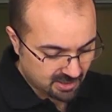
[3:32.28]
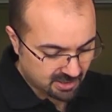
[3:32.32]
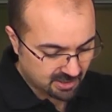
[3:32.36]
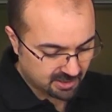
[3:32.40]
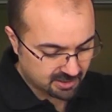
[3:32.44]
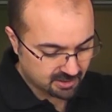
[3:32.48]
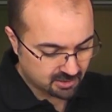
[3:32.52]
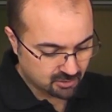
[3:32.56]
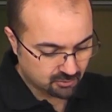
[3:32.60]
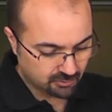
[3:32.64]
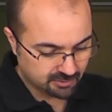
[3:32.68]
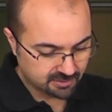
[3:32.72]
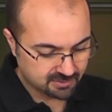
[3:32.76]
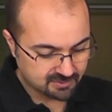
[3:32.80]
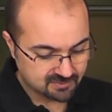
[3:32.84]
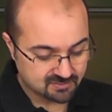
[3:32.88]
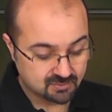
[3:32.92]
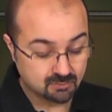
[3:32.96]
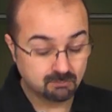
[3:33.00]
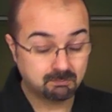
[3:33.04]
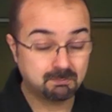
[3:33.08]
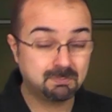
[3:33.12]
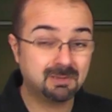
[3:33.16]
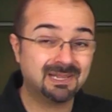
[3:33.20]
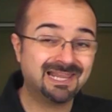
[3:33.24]
are going to
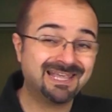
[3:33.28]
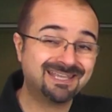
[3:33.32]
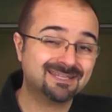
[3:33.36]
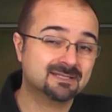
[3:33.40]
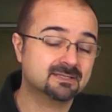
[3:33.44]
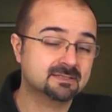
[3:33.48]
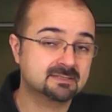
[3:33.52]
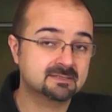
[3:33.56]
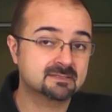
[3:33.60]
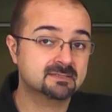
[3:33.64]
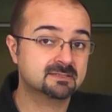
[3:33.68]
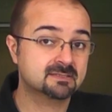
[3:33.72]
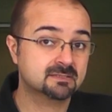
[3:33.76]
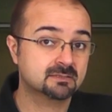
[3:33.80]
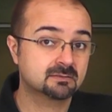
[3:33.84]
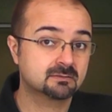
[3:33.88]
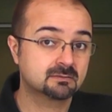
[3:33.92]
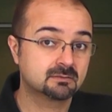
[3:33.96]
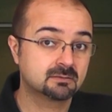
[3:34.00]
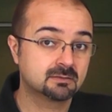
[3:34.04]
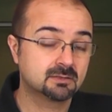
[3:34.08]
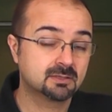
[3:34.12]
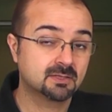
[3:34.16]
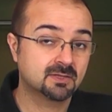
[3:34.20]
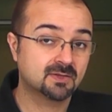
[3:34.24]
blend
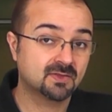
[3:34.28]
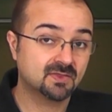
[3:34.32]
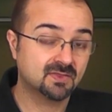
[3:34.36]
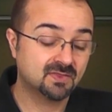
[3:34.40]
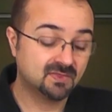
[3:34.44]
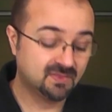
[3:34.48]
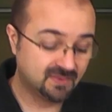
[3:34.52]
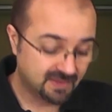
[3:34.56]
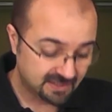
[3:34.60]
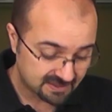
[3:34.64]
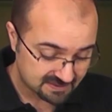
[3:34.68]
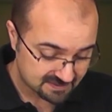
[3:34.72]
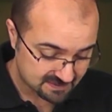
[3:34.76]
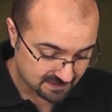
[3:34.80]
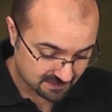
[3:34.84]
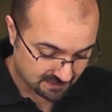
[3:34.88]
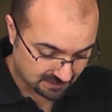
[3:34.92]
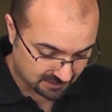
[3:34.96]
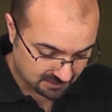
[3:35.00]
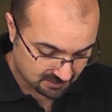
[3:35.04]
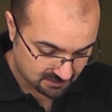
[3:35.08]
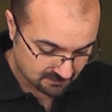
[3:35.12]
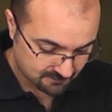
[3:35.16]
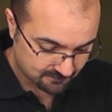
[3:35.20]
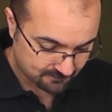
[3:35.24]
this
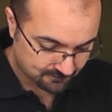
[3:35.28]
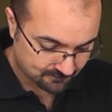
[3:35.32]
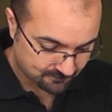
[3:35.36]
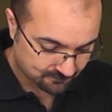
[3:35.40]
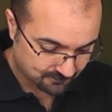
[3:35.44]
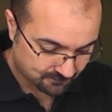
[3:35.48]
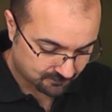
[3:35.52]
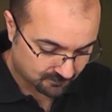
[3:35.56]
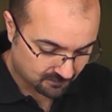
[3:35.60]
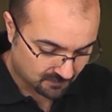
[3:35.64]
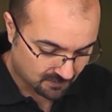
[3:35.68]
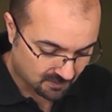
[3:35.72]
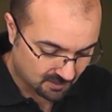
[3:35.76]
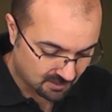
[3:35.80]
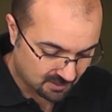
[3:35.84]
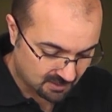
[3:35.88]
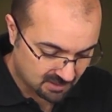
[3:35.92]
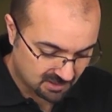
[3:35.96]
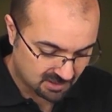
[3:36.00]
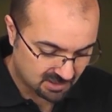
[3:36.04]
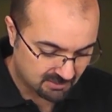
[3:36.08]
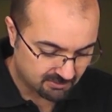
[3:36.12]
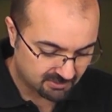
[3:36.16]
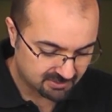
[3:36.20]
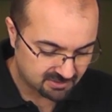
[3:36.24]
thing.
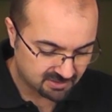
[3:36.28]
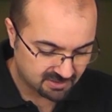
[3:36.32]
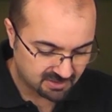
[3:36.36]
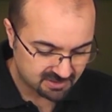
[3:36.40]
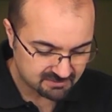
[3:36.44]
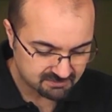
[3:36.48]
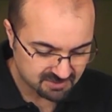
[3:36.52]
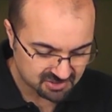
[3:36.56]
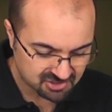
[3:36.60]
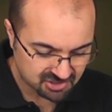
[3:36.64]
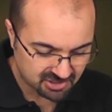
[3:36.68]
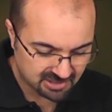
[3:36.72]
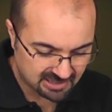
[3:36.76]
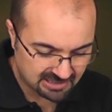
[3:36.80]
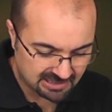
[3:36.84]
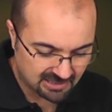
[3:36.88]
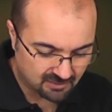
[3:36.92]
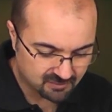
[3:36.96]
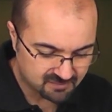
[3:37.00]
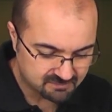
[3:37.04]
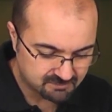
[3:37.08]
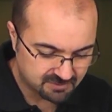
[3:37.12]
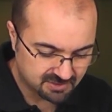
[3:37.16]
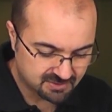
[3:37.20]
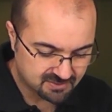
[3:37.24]
This machine
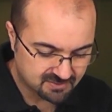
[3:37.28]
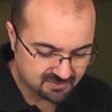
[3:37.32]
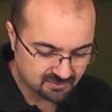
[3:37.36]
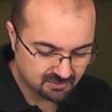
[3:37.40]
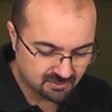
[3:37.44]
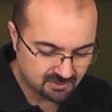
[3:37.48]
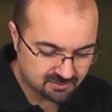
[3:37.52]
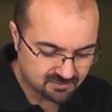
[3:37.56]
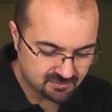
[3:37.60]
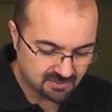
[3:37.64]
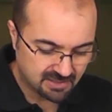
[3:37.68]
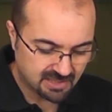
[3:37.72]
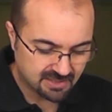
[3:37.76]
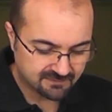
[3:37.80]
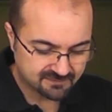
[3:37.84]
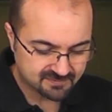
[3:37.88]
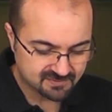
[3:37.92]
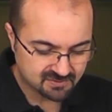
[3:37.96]
allows me to have